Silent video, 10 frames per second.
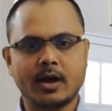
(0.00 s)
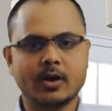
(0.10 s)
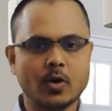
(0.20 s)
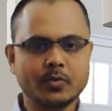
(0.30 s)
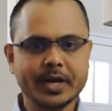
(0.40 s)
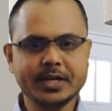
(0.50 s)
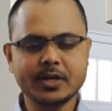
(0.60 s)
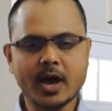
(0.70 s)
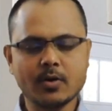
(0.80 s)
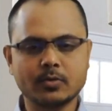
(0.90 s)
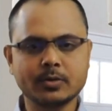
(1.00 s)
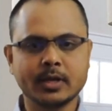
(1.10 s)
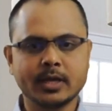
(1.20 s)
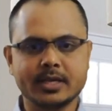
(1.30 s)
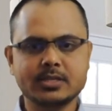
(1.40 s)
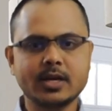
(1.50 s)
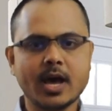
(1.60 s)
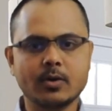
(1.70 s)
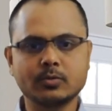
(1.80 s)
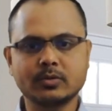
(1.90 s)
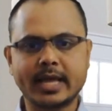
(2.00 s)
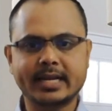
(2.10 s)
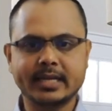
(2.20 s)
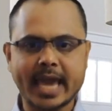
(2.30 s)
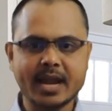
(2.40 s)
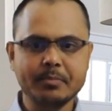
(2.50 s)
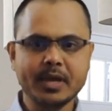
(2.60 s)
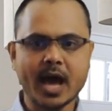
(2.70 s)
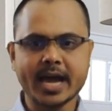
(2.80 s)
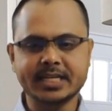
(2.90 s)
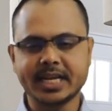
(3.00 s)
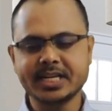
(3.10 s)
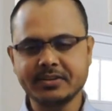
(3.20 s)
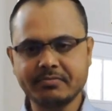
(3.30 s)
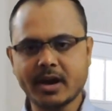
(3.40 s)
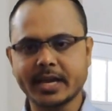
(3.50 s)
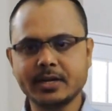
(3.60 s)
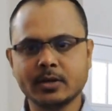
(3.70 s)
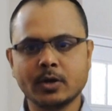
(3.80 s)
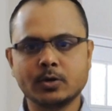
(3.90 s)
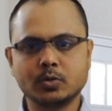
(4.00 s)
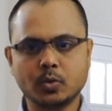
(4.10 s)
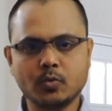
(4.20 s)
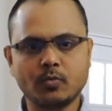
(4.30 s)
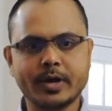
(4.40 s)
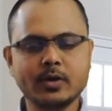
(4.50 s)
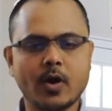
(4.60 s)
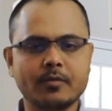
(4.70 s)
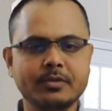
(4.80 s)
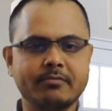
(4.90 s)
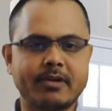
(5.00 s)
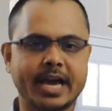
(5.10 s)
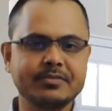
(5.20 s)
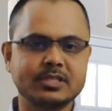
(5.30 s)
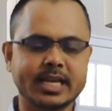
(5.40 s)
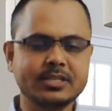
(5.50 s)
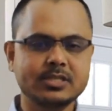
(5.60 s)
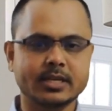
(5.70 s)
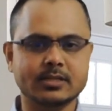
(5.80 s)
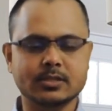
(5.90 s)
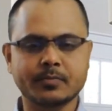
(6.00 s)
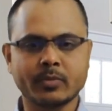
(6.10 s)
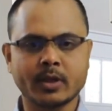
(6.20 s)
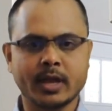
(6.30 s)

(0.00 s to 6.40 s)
A concrete noun is a noun that can be identified through one of the 5 senses,